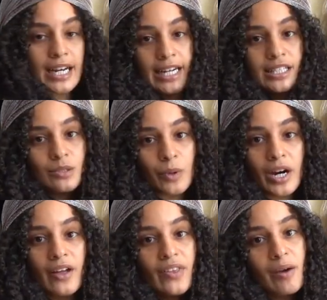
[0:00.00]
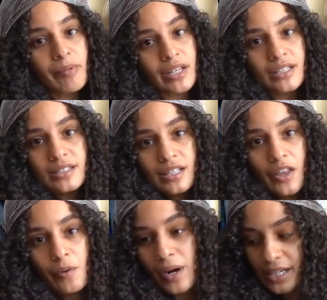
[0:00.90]
I need to work on that because
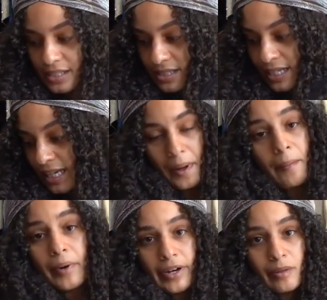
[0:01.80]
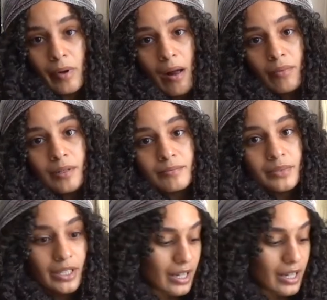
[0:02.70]
otherwise I'm part of the problem